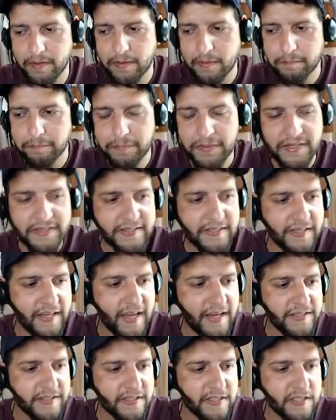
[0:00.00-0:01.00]

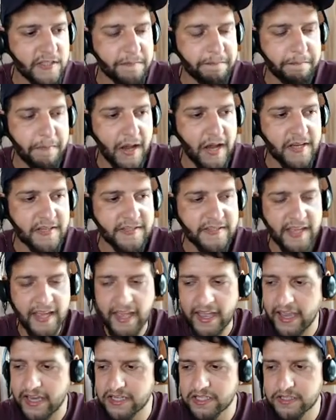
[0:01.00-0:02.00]
PTH is Pass the
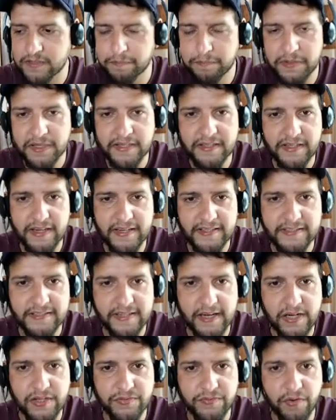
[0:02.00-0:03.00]
Hash. PTH
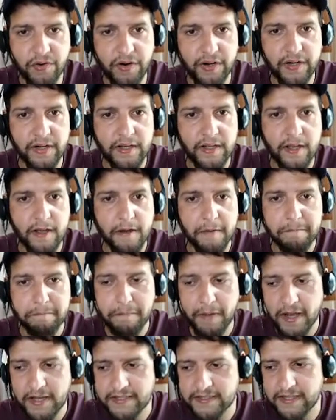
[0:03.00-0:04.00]
stands for
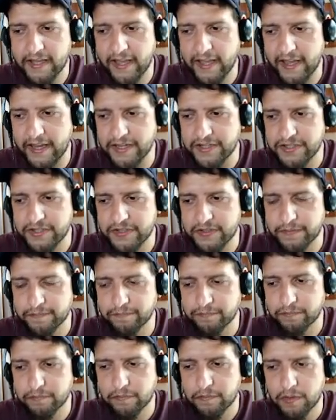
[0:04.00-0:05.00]
Pass the Hash.
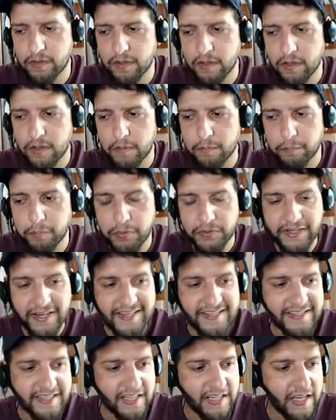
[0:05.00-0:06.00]

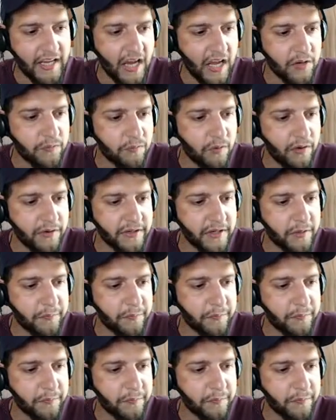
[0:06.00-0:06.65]
Potentially Unwanted